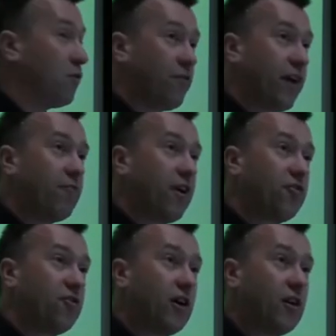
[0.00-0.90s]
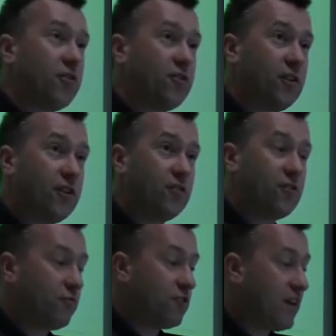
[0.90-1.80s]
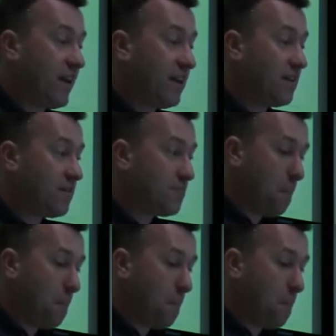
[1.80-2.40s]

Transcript: all of that rationale is, is retained.